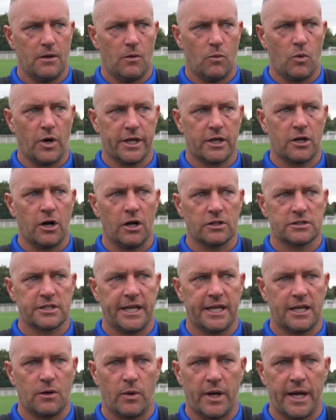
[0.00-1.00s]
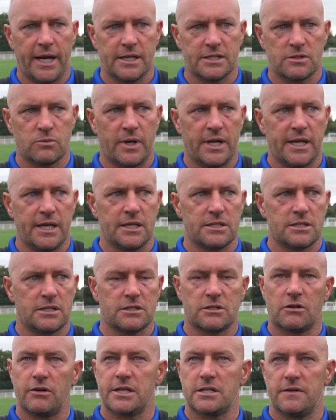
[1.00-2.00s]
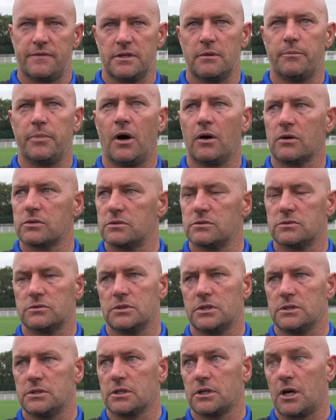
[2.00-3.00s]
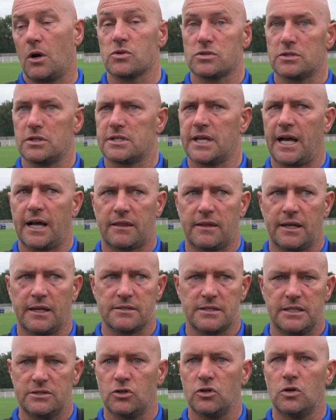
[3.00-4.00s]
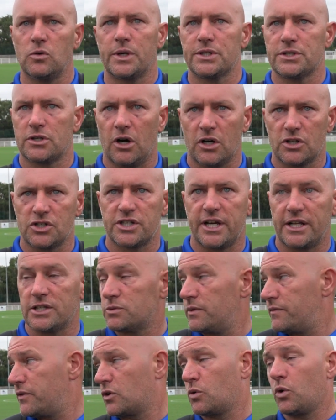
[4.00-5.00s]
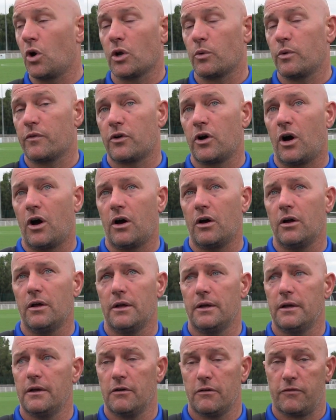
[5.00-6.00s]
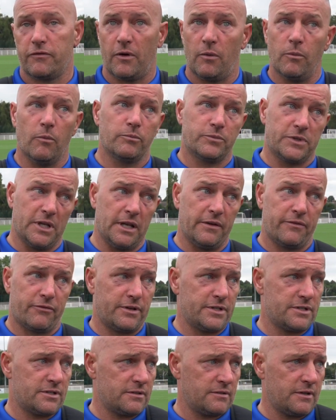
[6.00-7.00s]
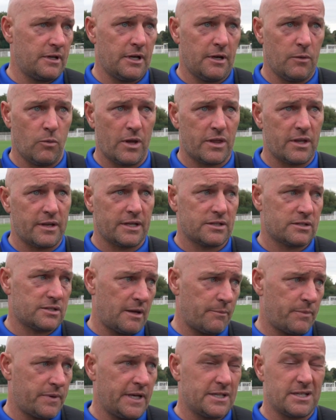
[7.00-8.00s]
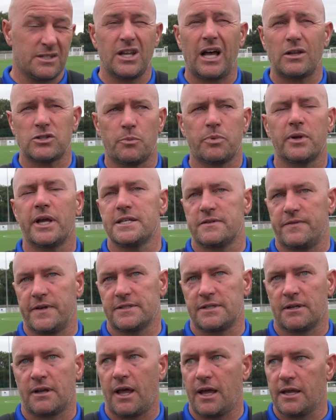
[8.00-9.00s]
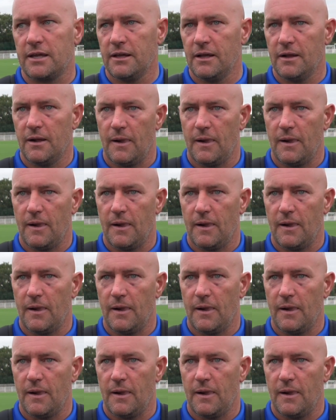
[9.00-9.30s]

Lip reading: what you can't take away is when he's aggressive in the box and goes and attack things. He's always got a chance with the quality we've got from deliveries, whether that's set pieces, and that's a pleasing thing today,